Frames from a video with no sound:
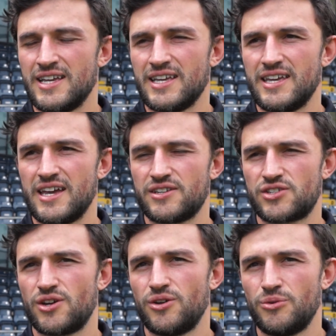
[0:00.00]
Yeah,
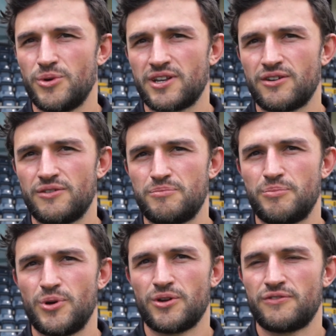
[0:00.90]
so we're going to
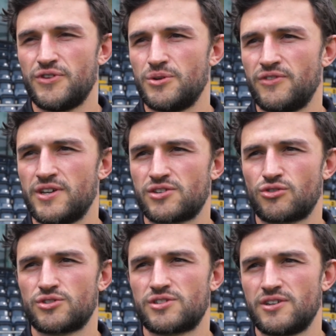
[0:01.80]
put on a few events
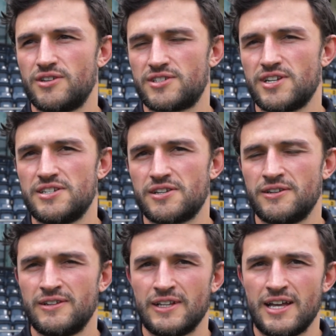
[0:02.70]
across the
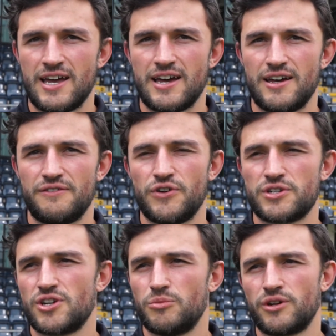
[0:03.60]
season. Uh,
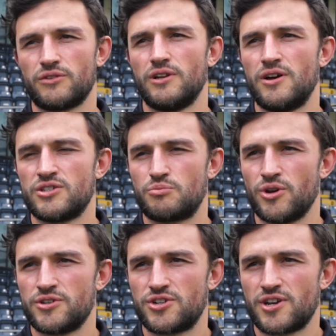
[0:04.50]
first up, we got the Lions
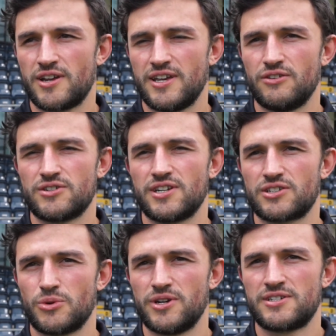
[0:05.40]
Brunch here at
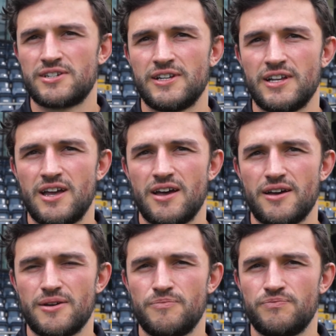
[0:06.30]
Sixways,
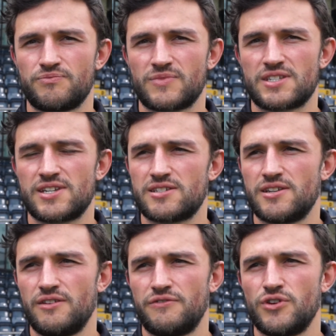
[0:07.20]
um,
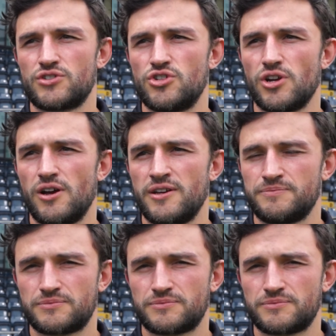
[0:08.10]
Saturday, the 1st of July,